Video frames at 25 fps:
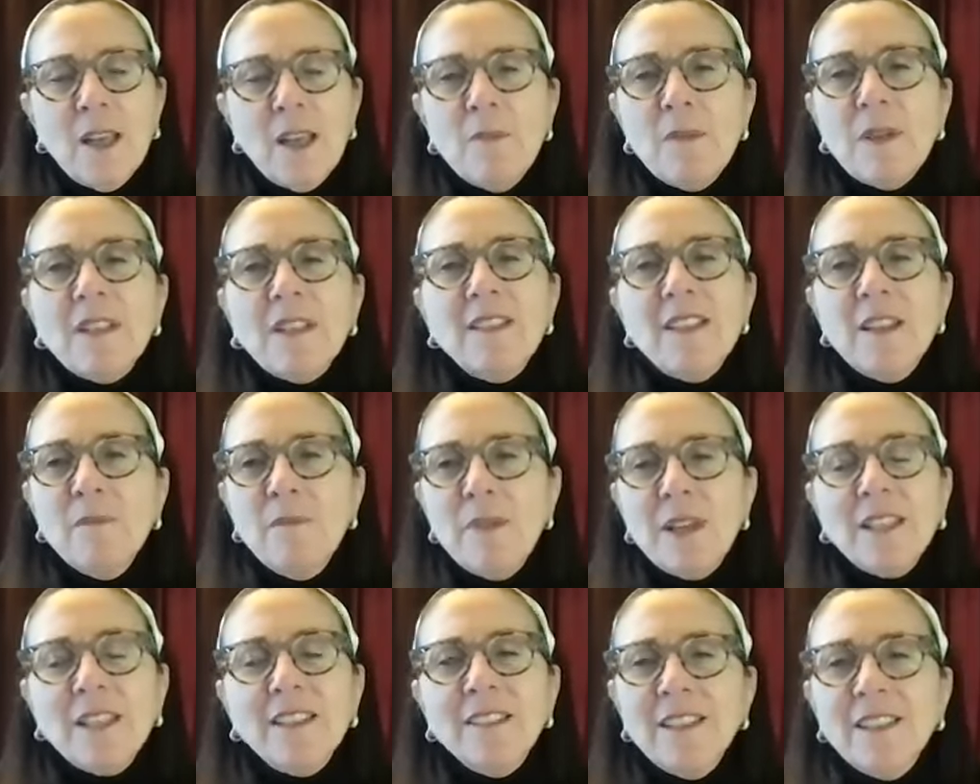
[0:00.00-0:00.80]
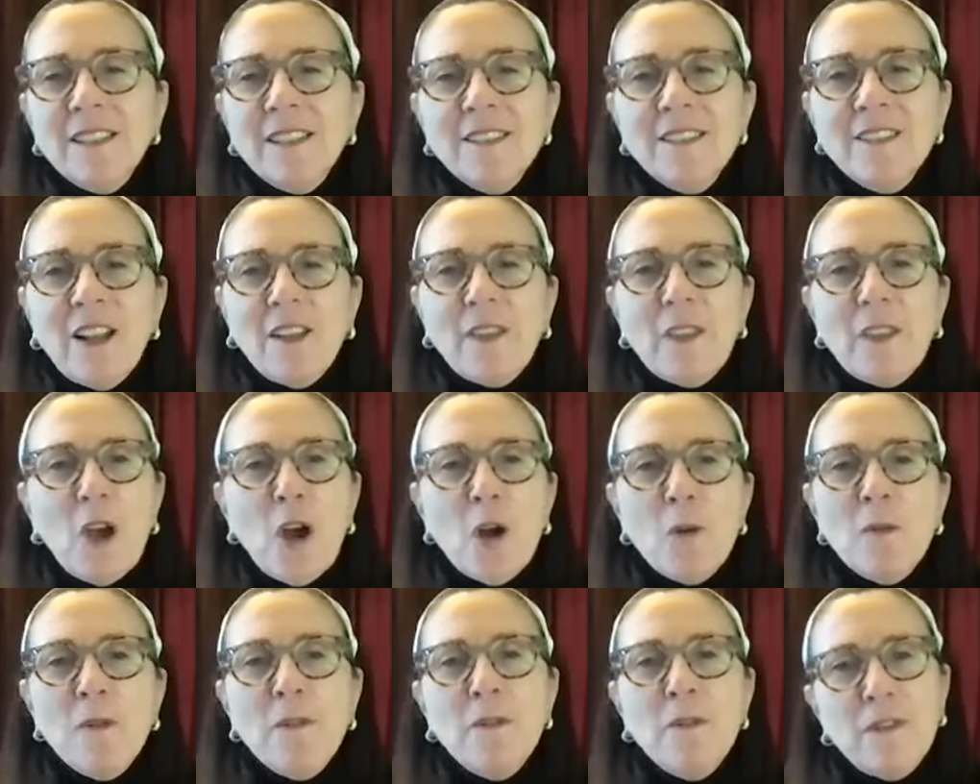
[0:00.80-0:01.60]
Because the amygdala is not the
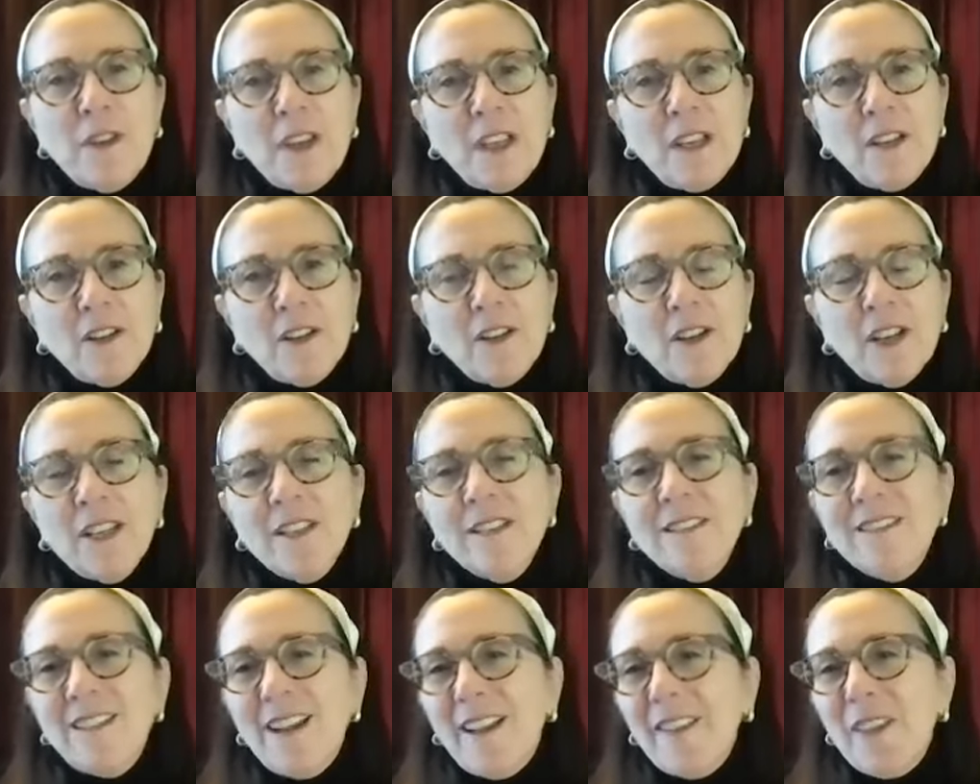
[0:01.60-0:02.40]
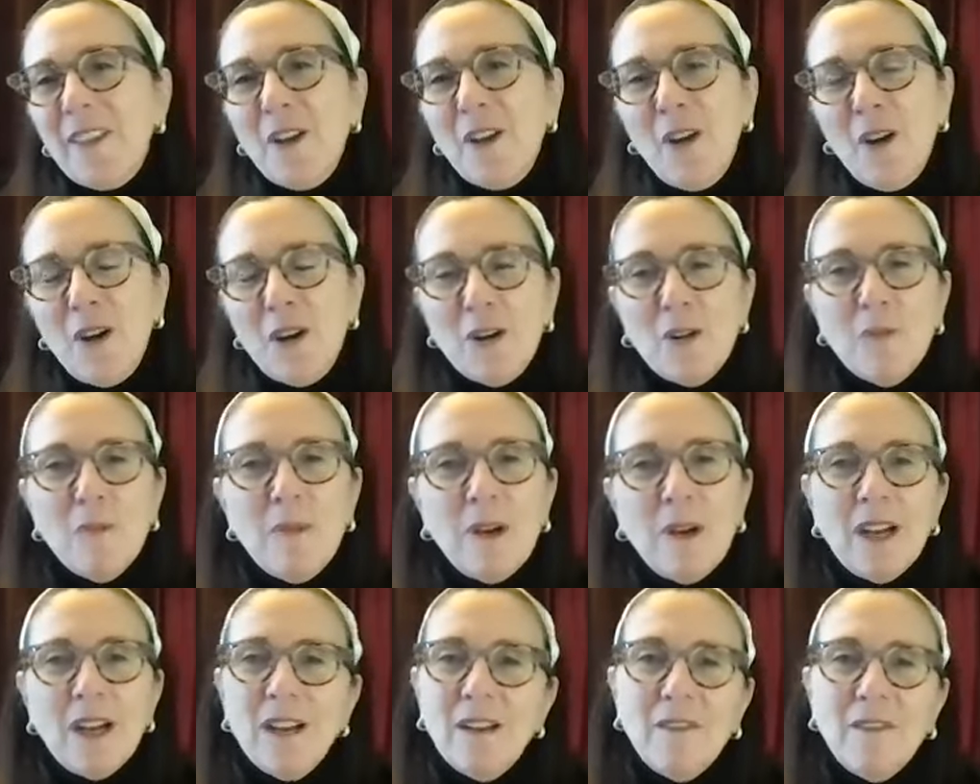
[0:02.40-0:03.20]
home of fear. It's not the home
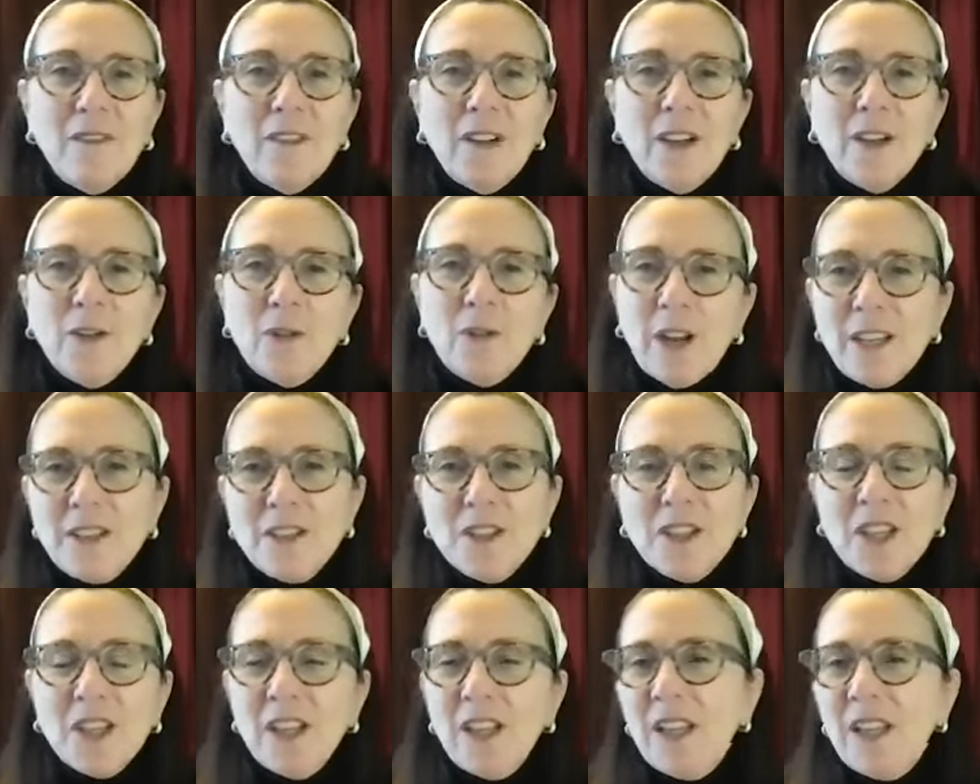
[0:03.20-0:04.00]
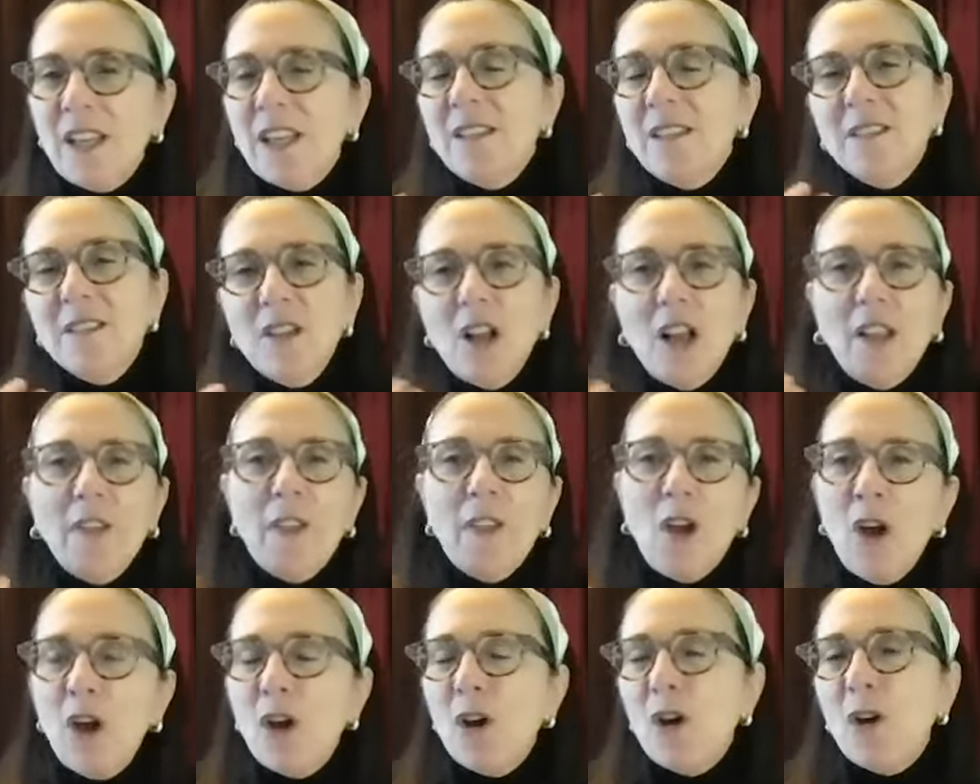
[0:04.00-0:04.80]
of aggression. It's not
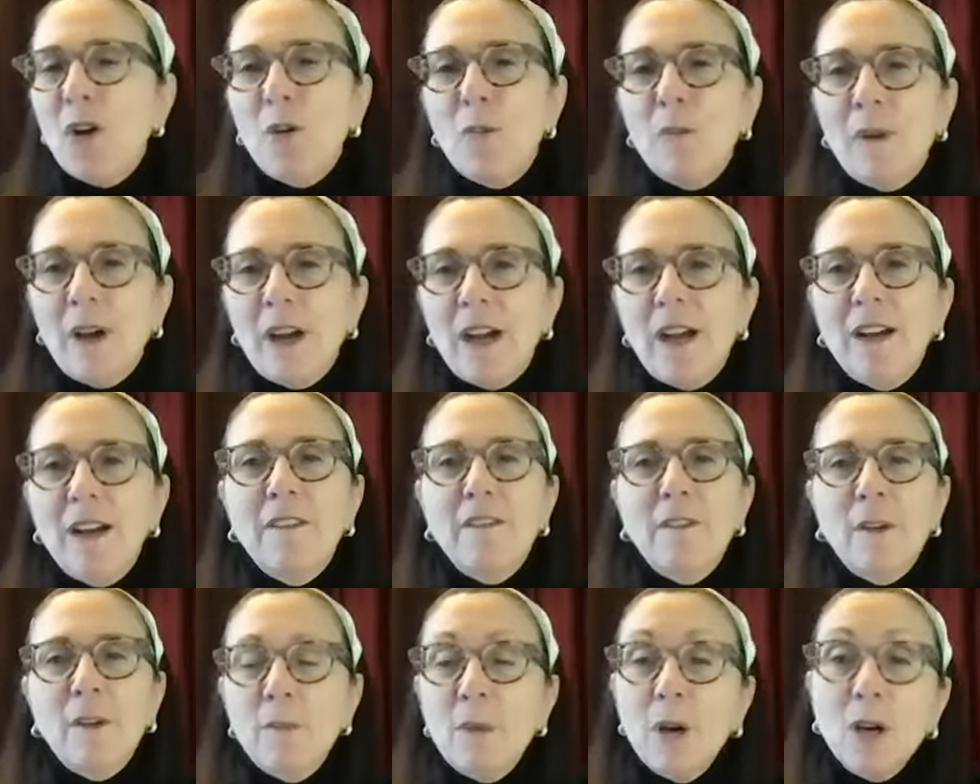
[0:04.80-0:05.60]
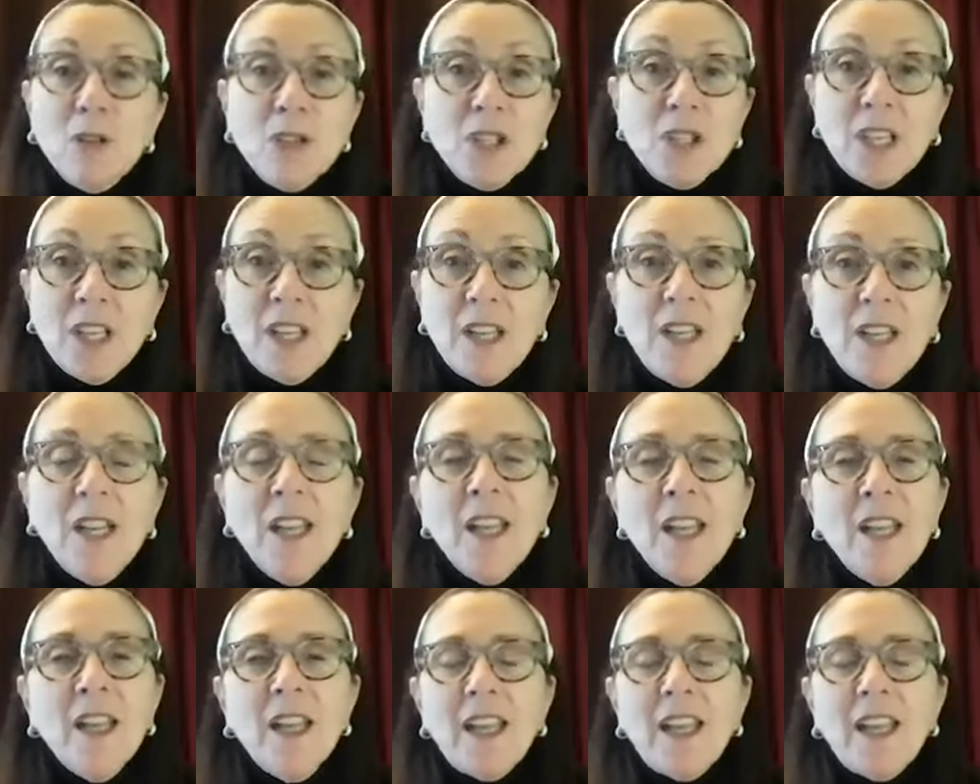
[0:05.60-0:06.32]
the home of emotion.